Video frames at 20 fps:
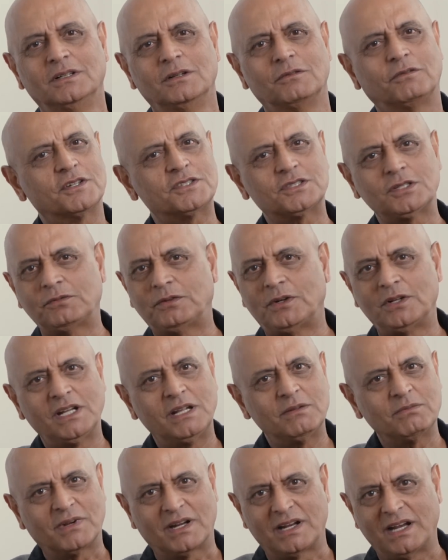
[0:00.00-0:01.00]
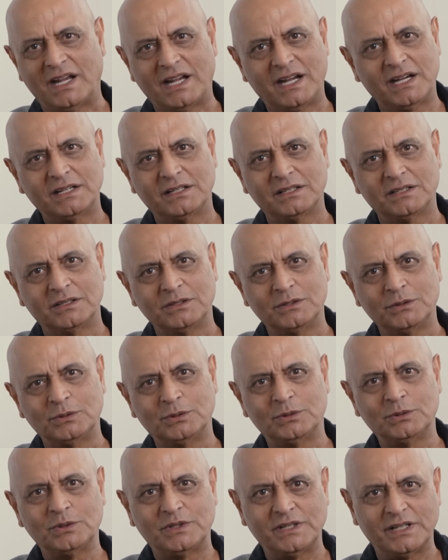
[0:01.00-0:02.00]
First of all, I'm glad you
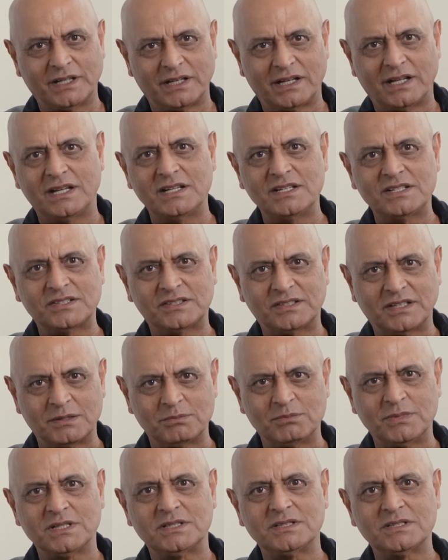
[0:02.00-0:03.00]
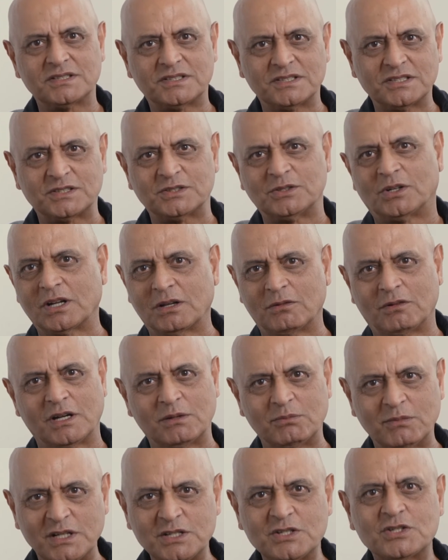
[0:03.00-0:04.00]
do realize that business is not a
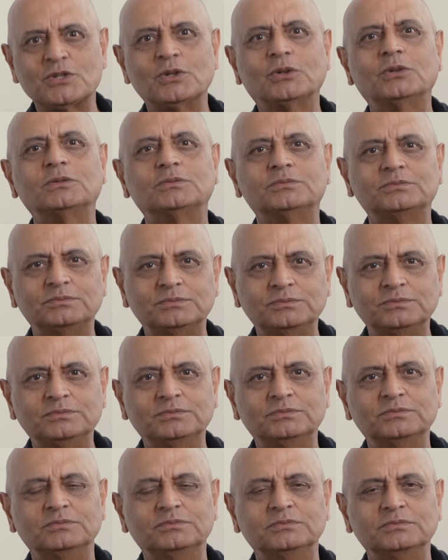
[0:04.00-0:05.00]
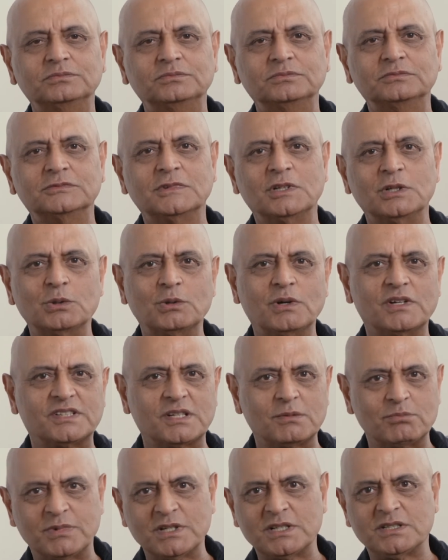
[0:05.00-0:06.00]
one-man show. You as
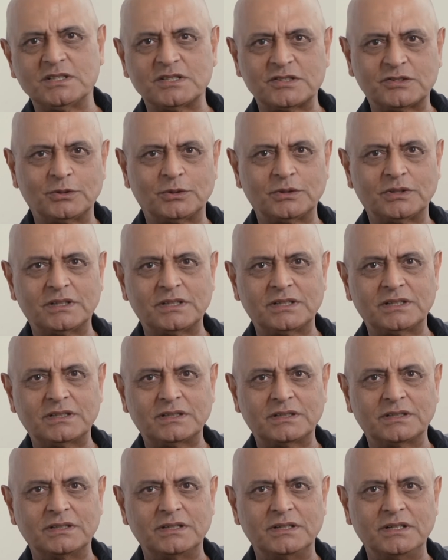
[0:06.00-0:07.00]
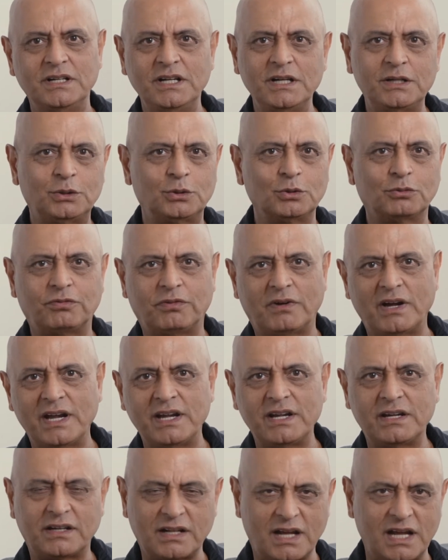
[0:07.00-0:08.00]
a business owner need to
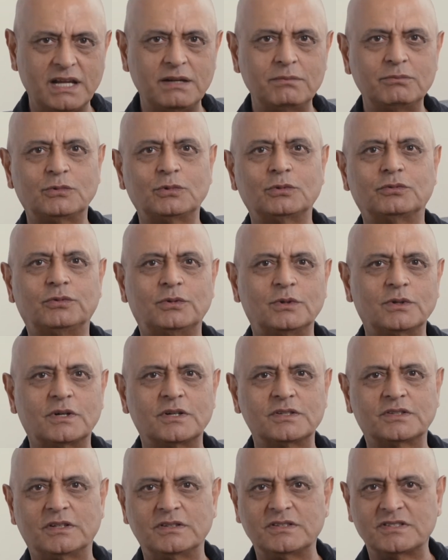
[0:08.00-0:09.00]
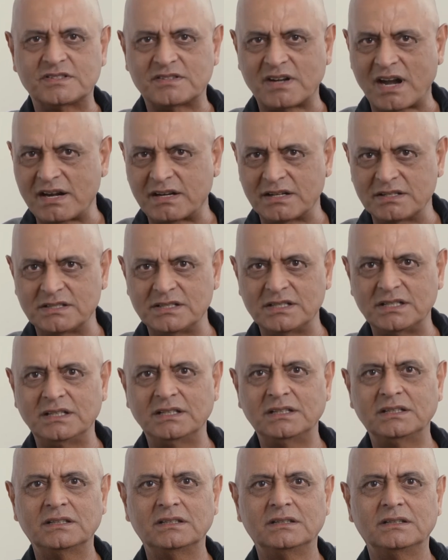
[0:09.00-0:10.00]
find time to focus on strategy,
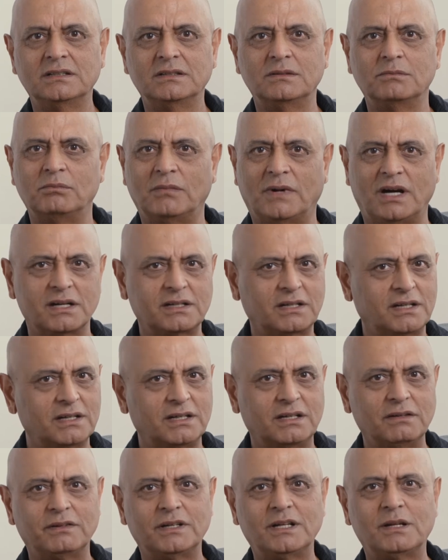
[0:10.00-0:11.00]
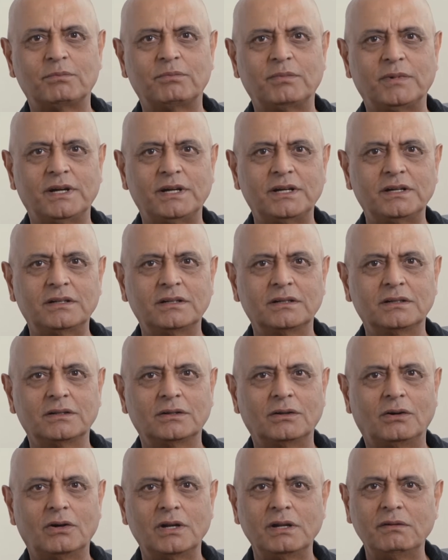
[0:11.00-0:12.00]
market development,
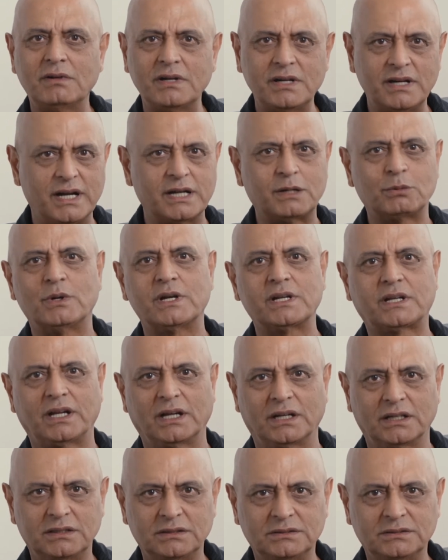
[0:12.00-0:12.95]
or even networking.